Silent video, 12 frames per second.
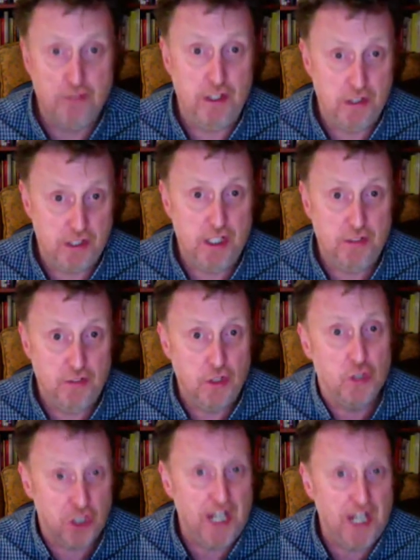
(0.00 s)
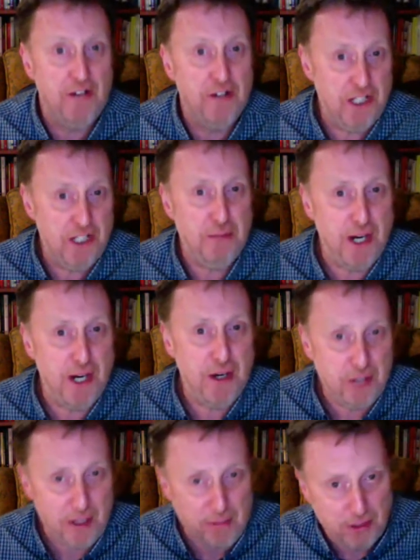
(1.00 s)
indeed, of the austerity
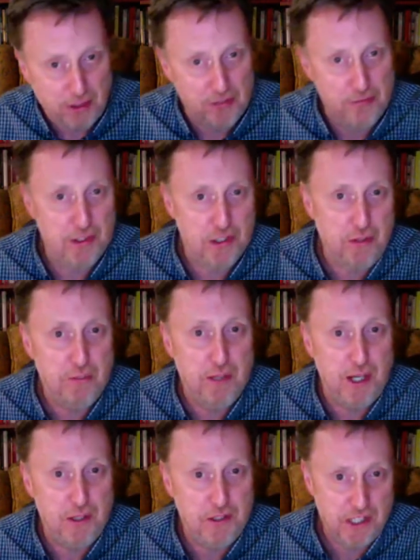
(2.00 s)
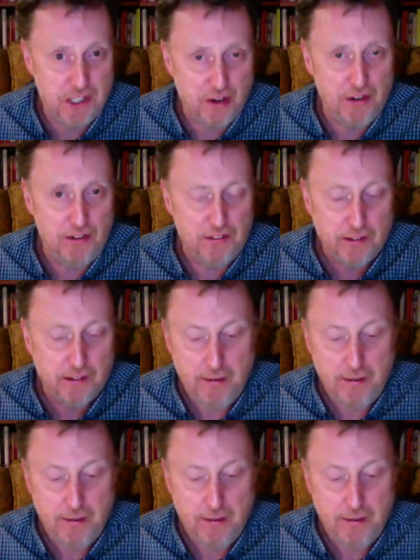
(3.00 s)
program that governments are imposing on us.